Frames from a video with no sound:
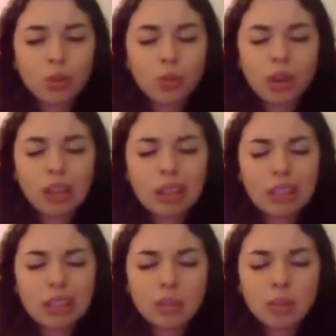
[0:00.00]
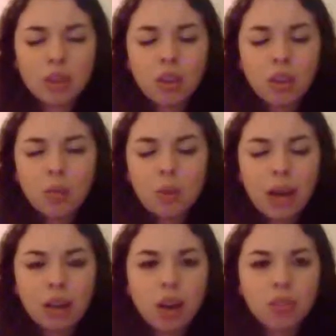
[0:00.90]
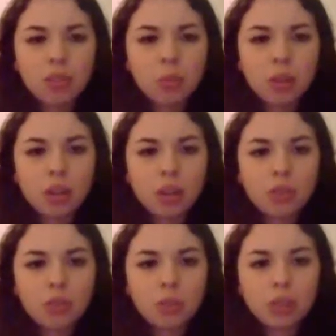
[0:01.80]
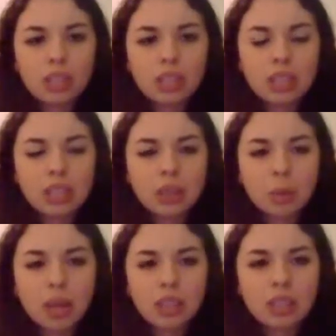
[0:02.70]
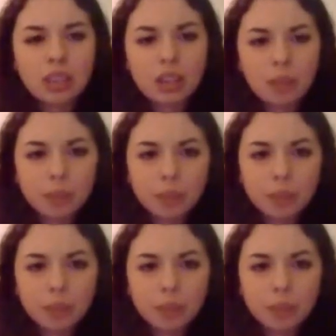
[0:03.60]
You want to at least back off them enough to at least get the basic